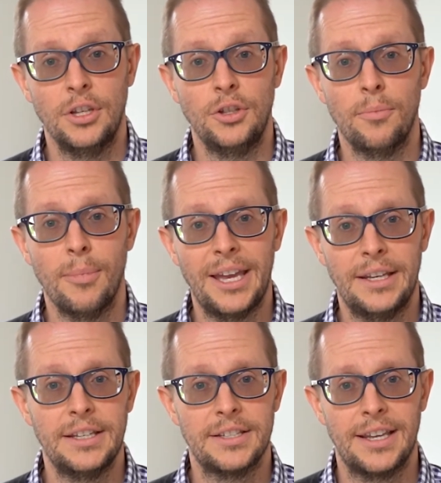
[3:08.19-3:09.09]
you may
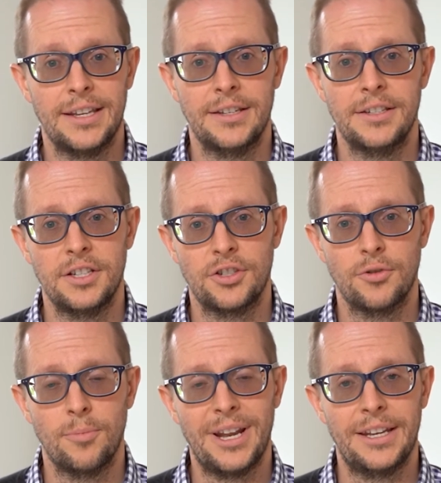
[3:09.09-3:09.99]
need to get an
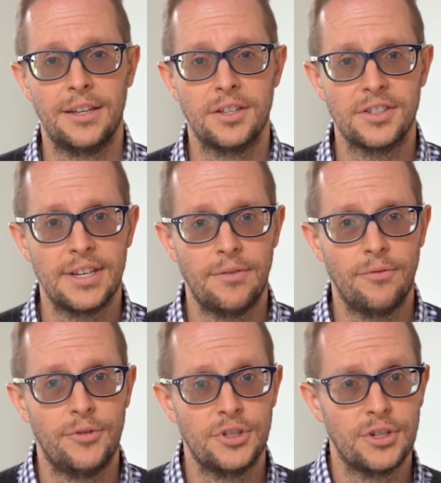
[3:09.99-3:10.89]
additional planning
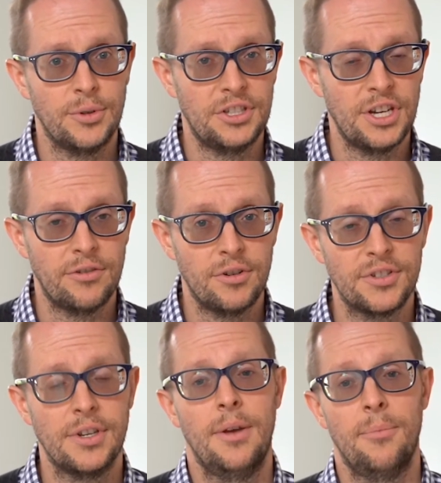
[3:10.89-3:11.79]
consent for sui generis,